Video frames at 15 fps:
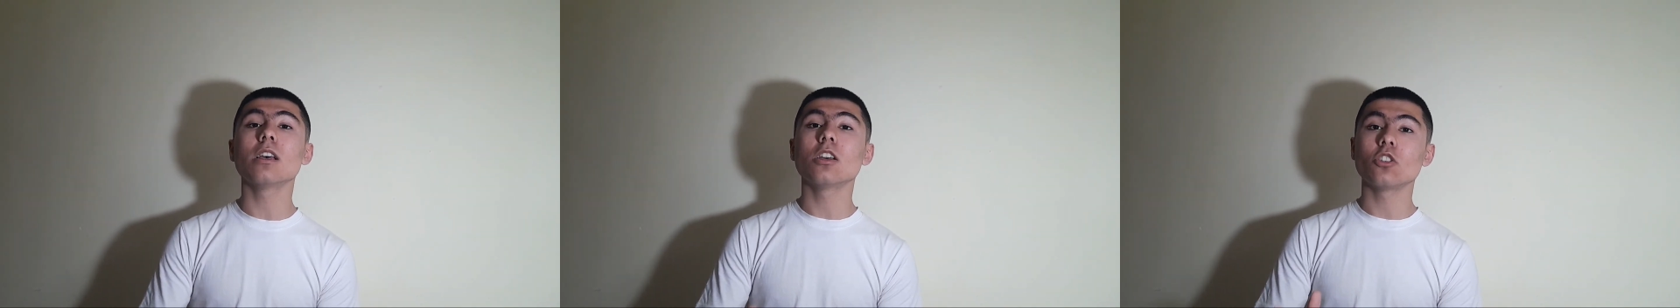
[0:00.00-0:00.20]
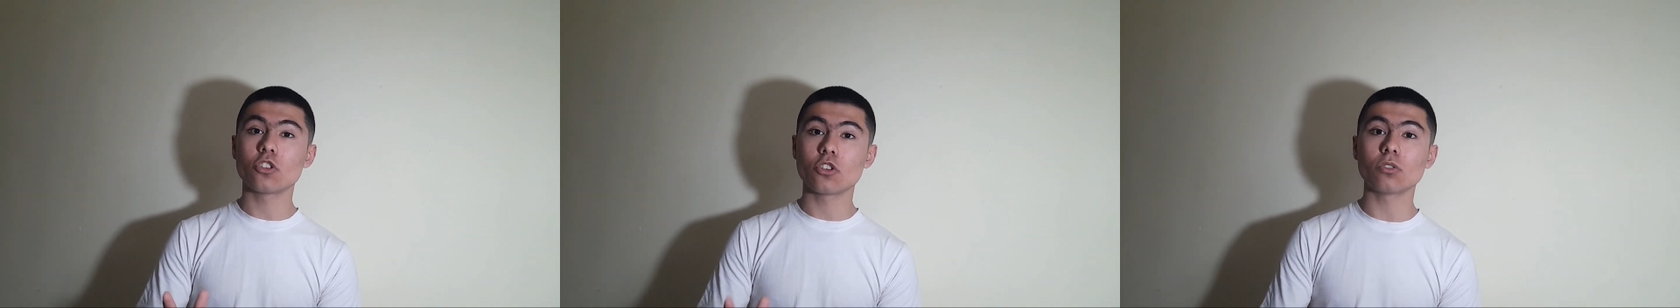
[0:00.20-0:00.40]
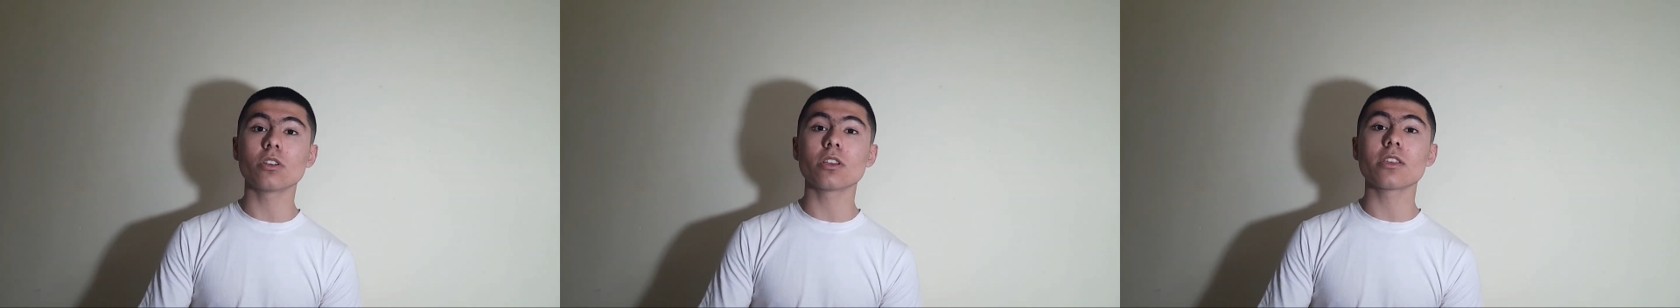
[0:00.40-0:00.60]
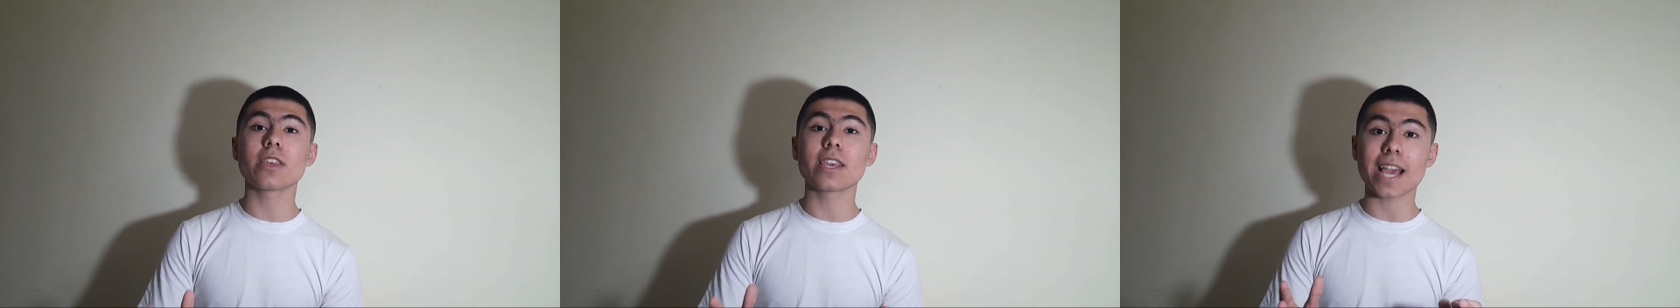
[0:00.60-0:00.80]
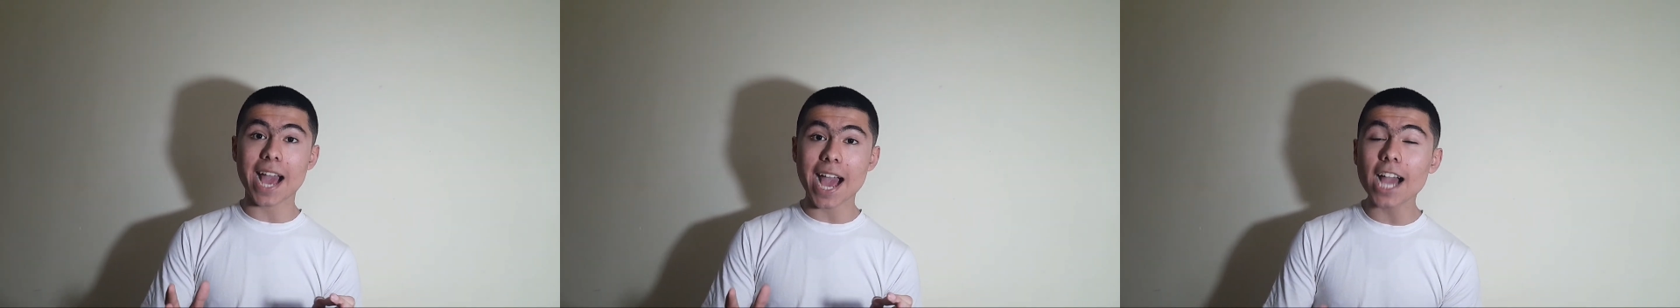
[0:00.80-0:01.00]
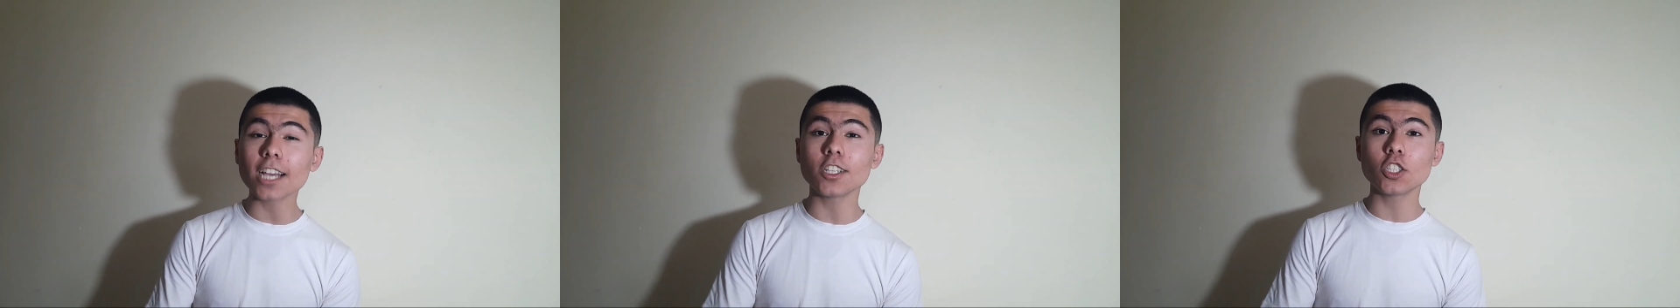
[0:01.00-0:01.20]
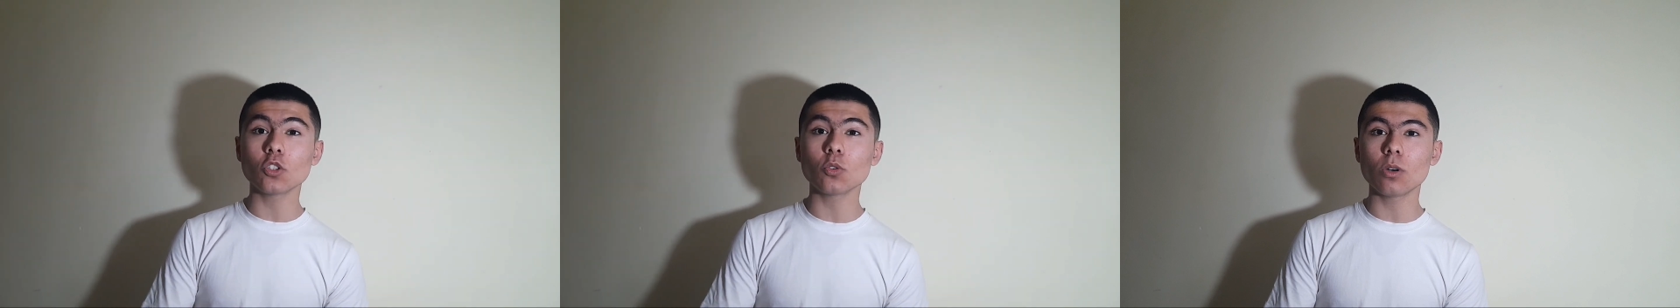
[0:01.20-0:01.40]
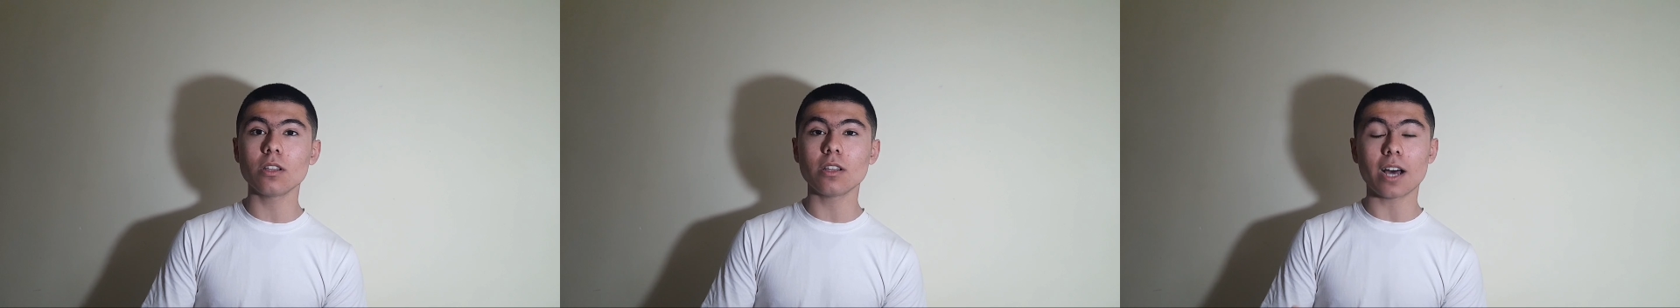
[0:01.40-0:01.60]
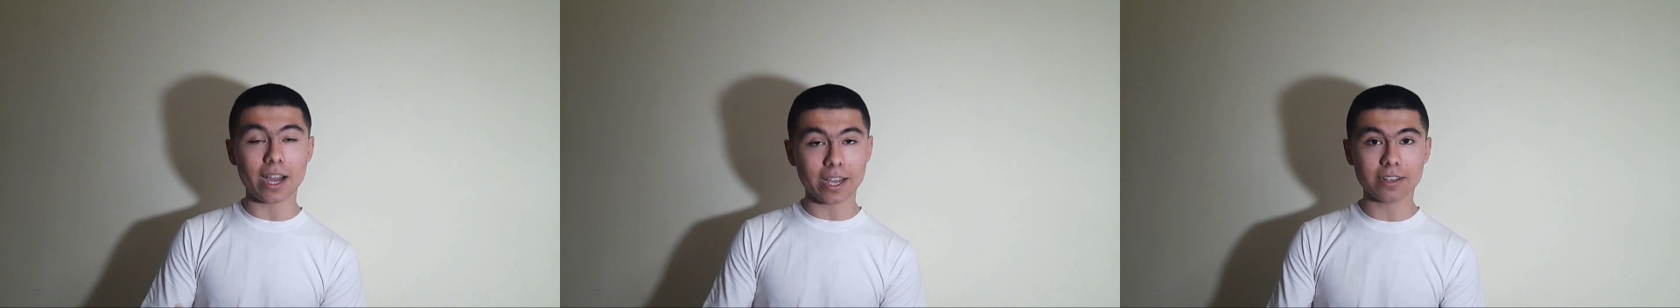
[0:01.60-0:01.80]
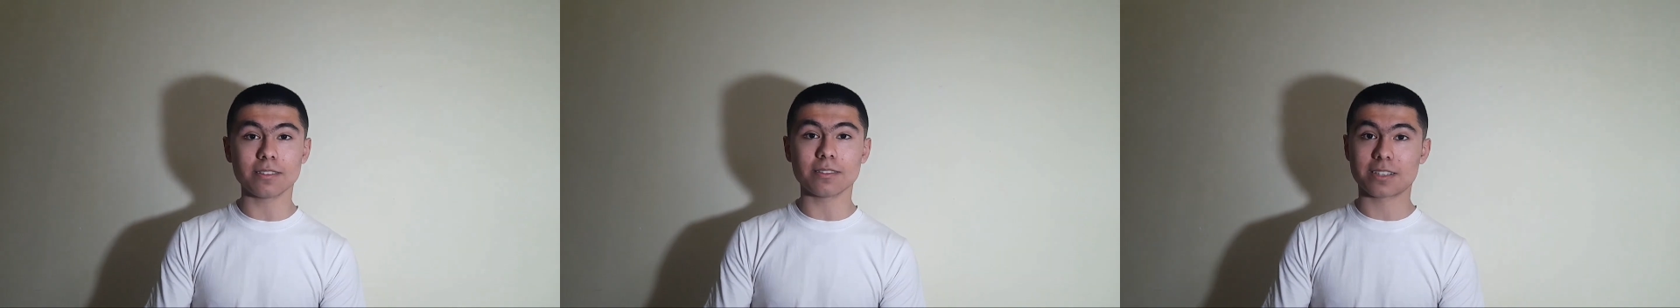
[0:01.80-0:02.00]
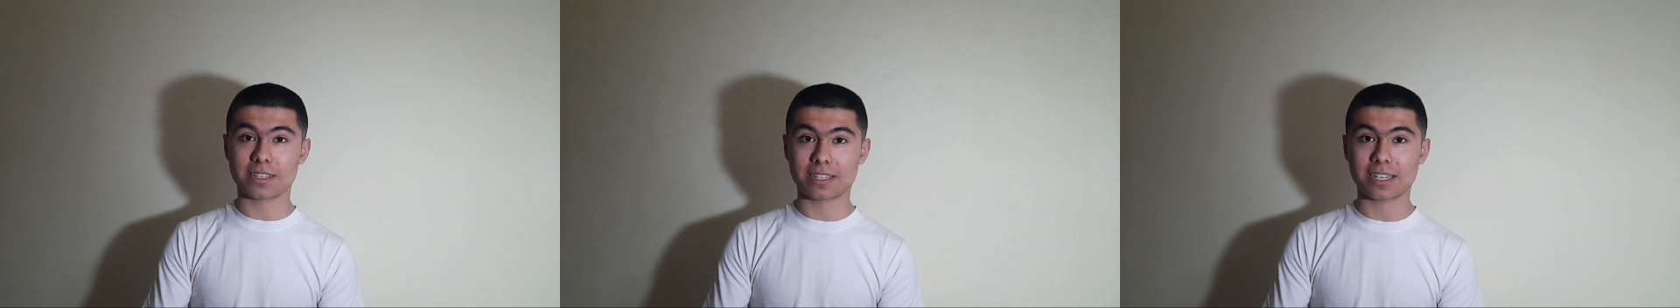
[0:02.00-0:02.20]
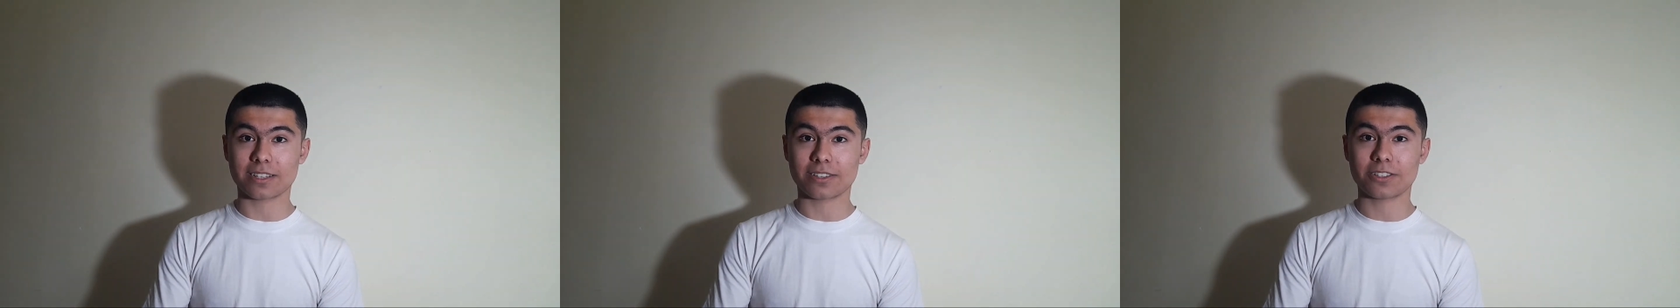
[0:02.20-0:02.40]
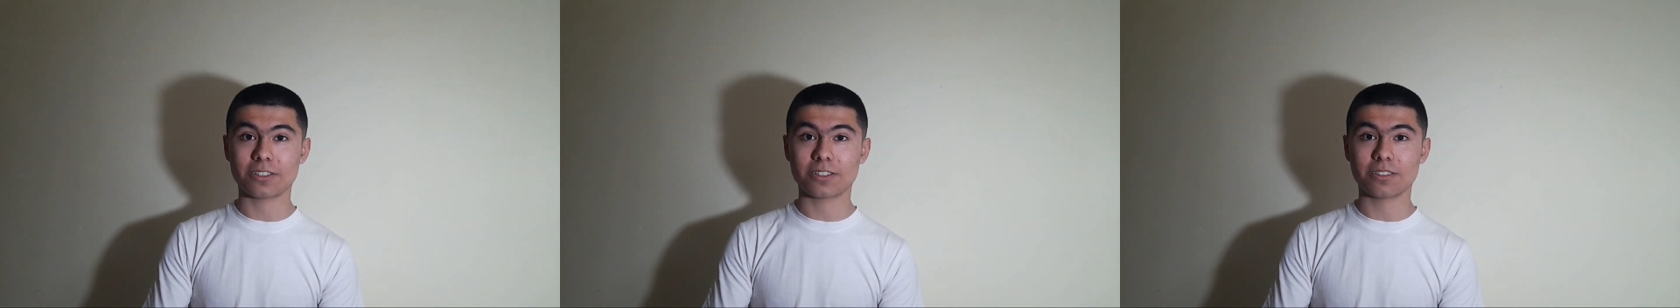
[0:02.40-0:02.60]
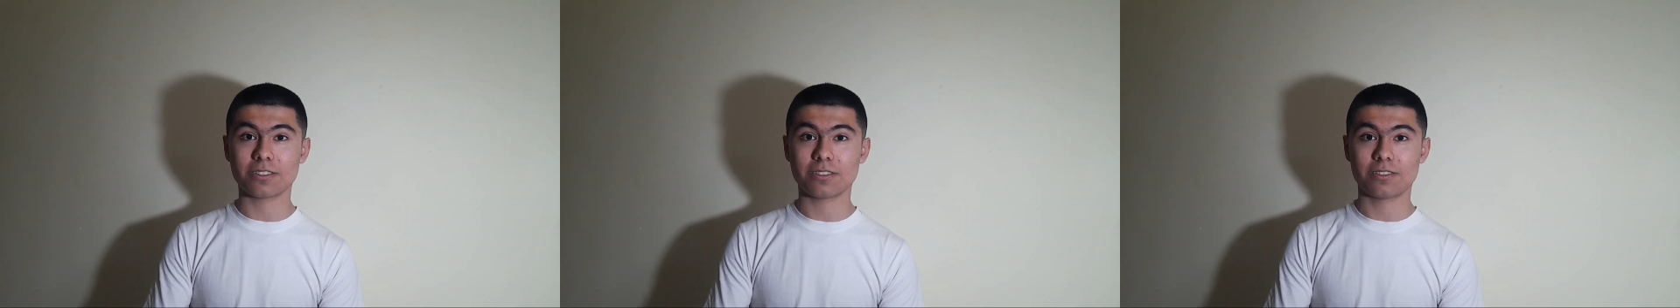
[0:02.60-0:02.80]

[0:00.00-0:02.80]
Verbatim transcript: during the actual IELTS test.